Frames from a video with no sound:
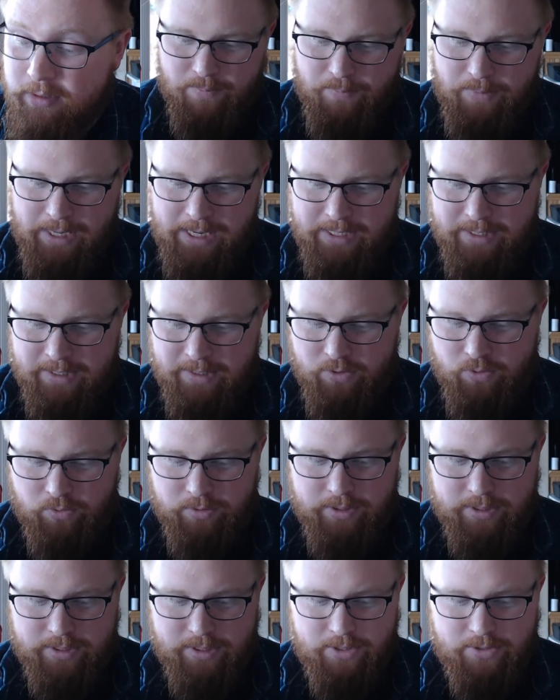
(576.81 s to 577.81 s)
"Me and an
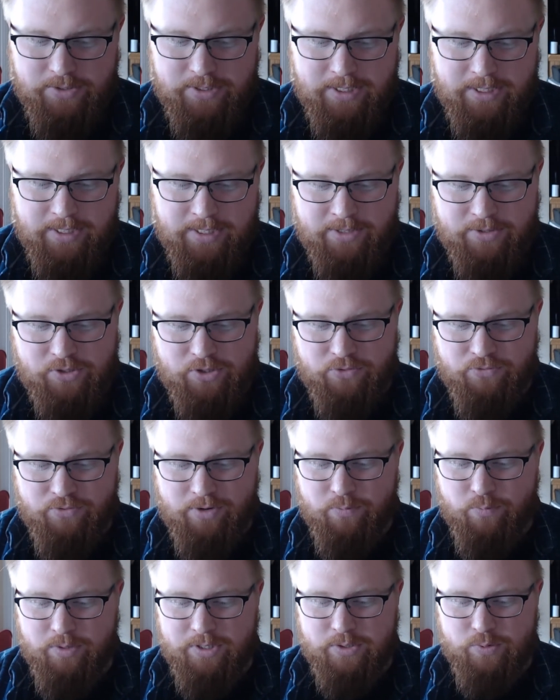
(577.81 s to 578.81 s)
old associate used to
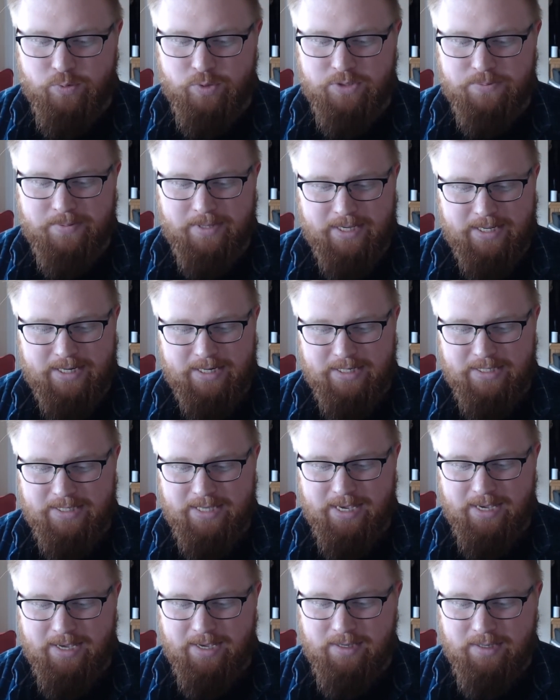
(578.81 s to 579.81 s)
run with Switchblade and his
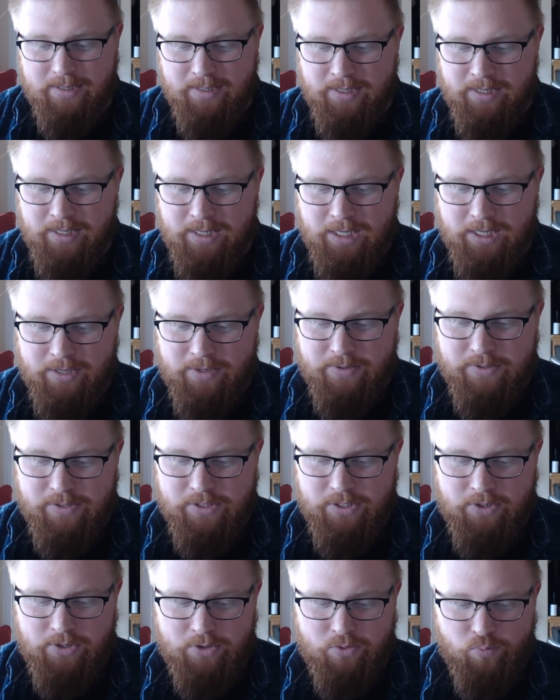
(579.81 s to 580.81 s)
gang. It was
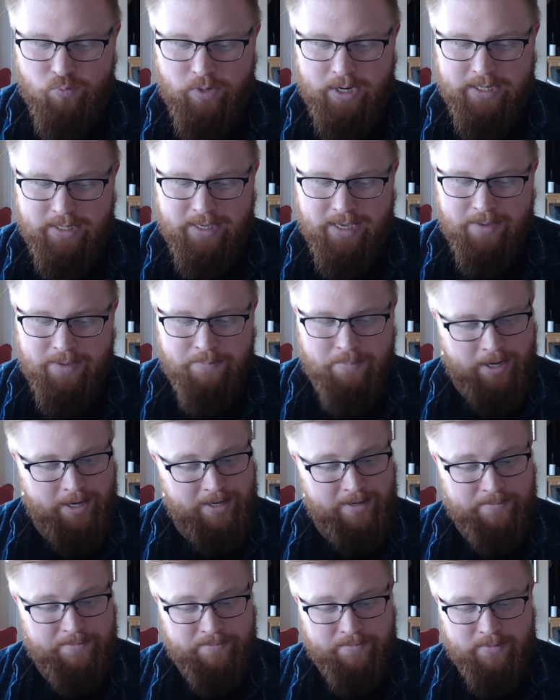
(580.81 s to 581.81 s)
a good way to get
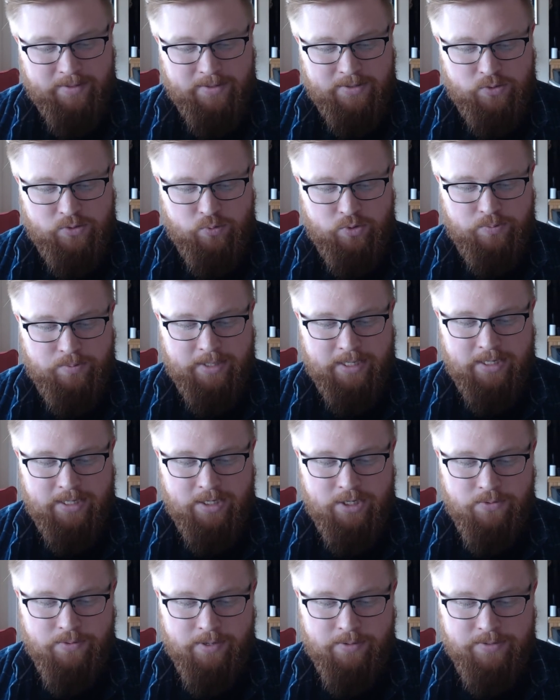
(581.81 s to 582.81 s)
by. Switchblade
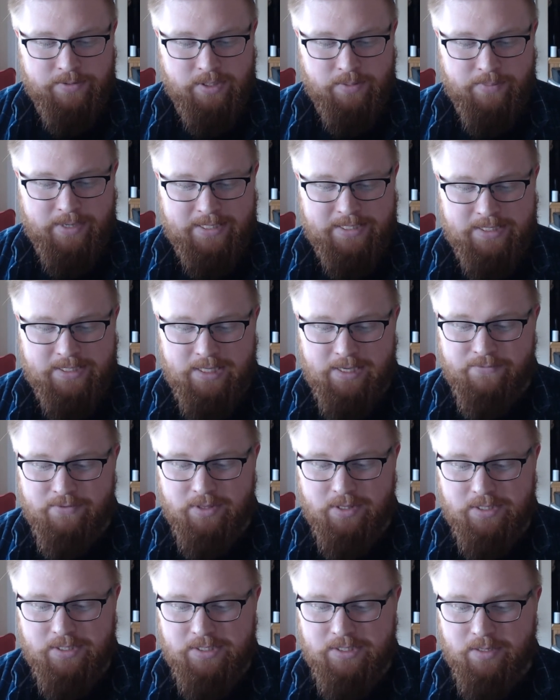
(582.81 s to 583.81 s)
knew I was the best thief
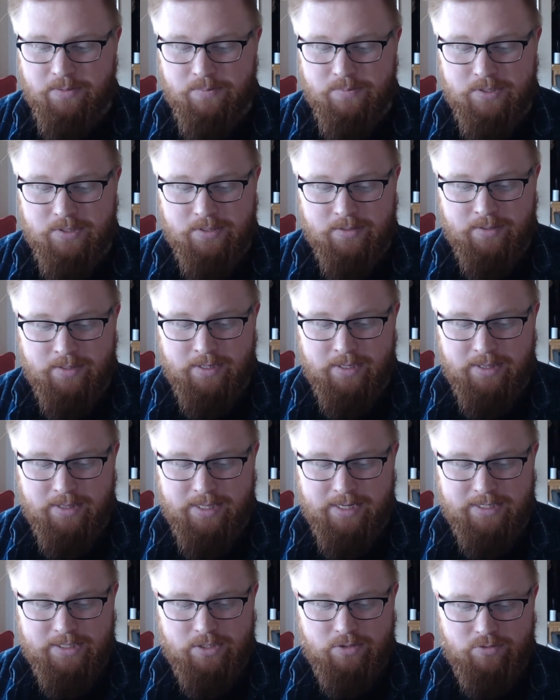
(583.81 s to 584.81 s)
in the slums.
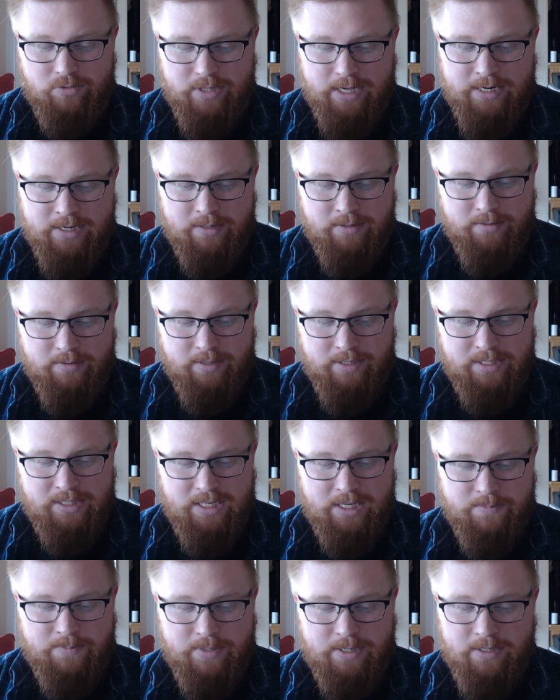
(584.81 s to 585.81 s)
Then his lieutenant, a
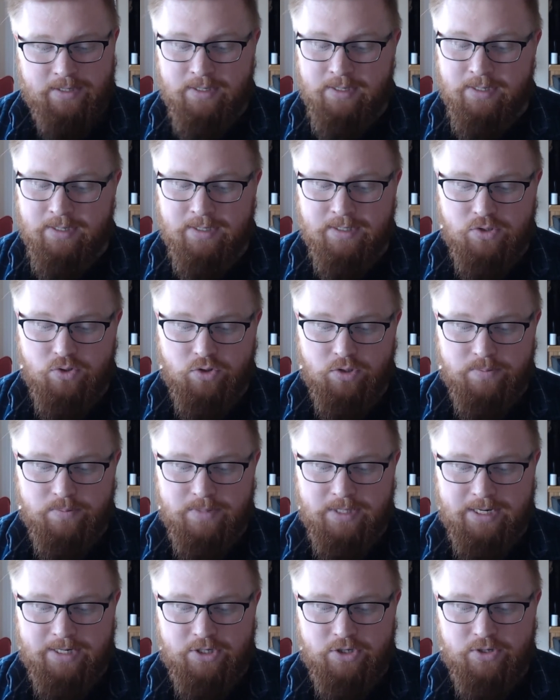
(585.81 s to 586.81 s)
demon, told him
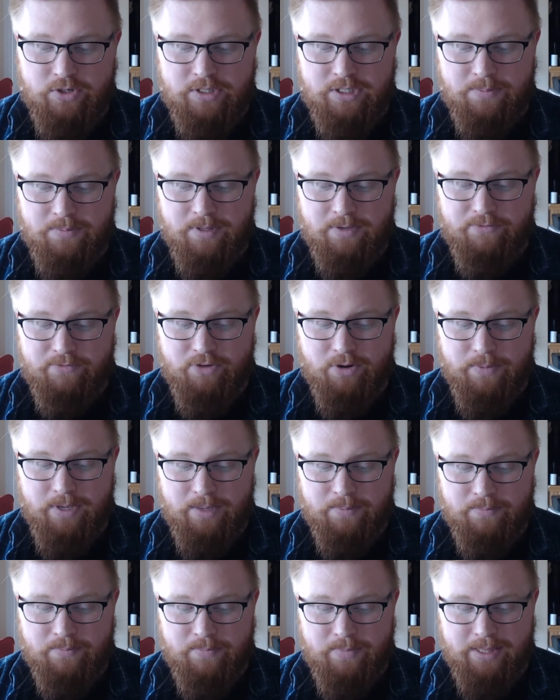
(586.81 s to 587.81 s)
that I took something from
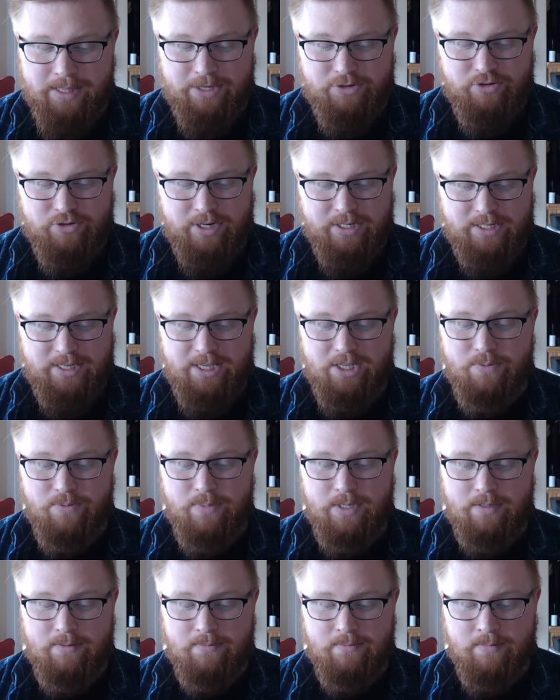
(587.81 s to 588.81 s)
him, and they tried to kill
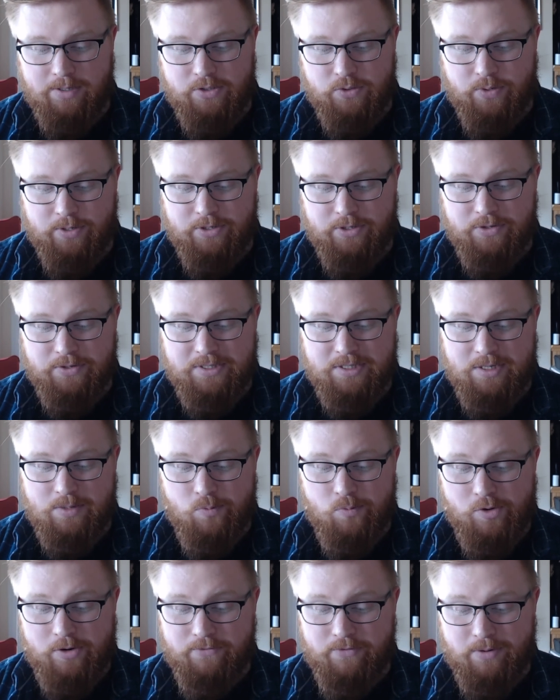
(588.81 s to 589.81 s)
me, so I took
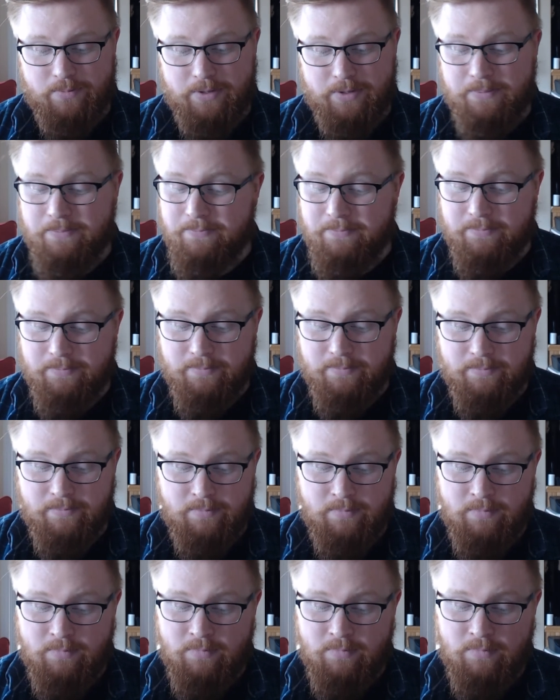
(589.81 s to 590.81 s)
someone from him."
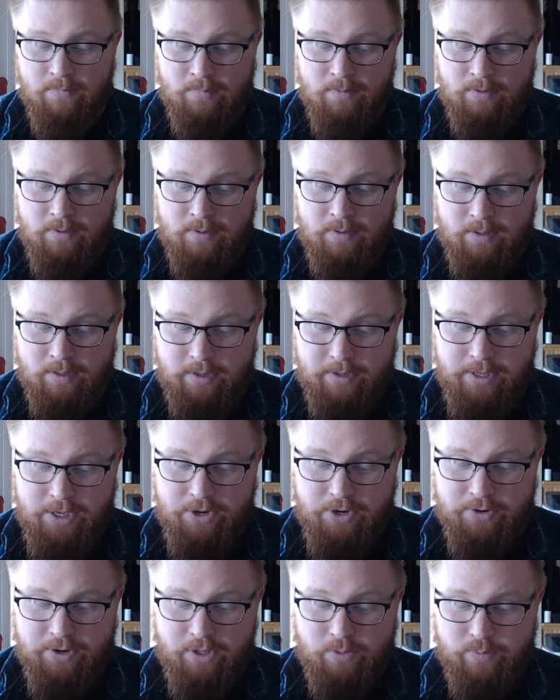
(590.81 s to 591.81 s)

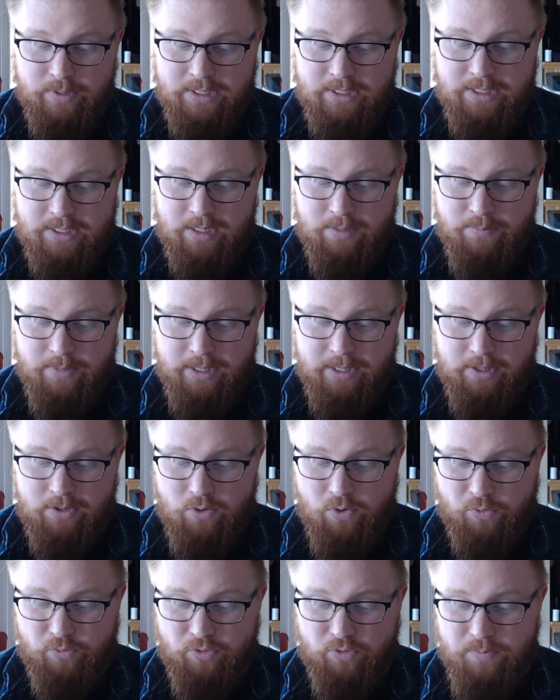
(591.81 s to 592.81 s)
Uriel was stunned by the
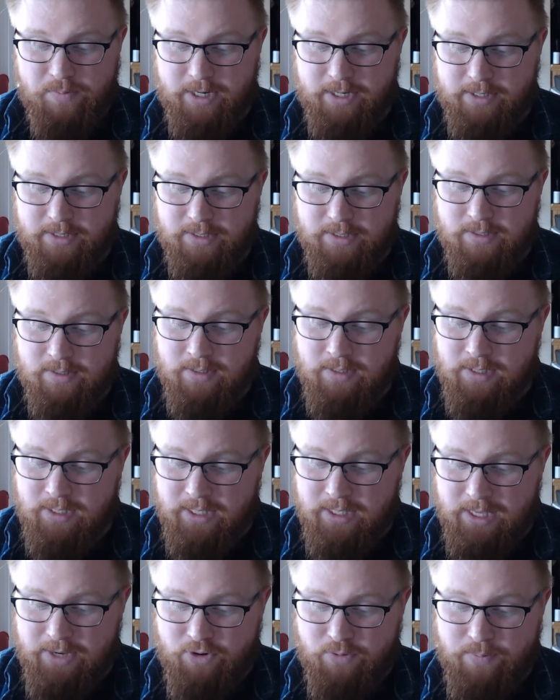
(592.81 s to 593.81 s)
cold remarks.
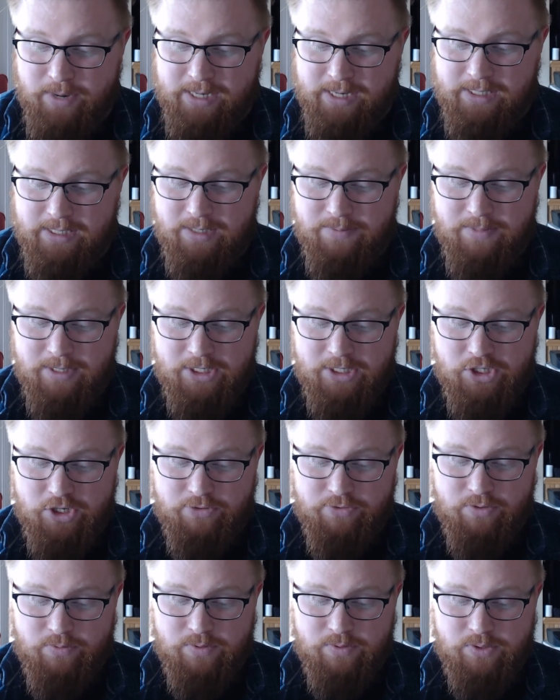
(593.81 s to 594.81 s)
It reminded him that
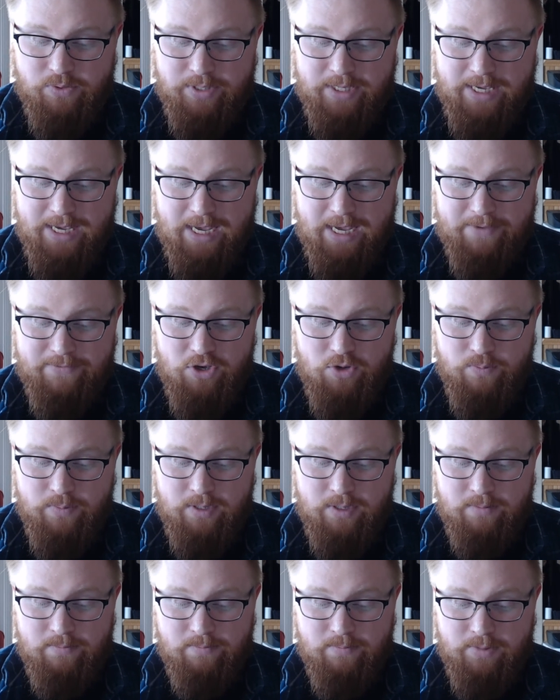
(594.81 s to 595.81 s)
Shandra was only
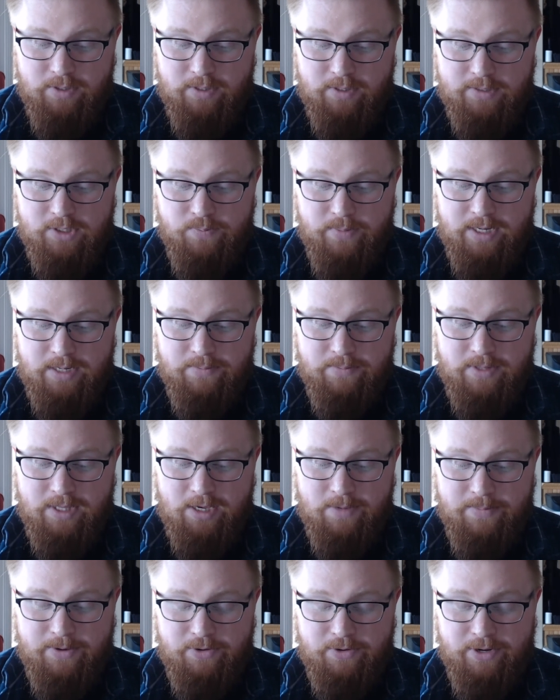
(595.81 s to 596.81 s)
half-human, but also made him
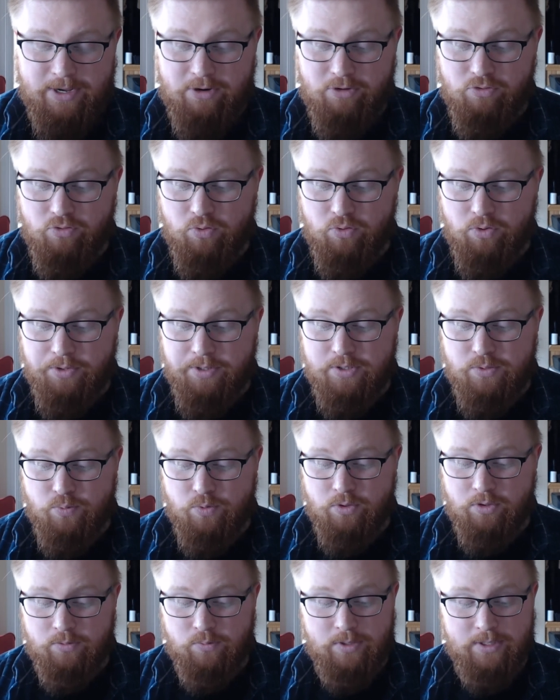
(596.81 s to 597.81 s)
think about how cruel this
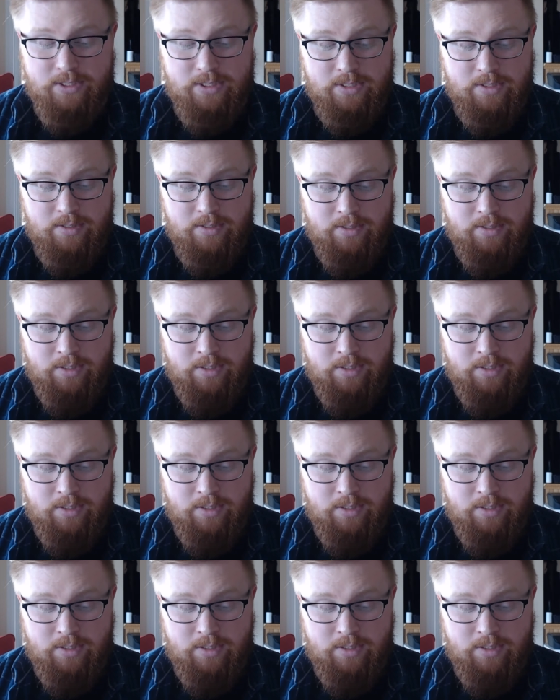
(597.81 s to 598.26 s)
world was.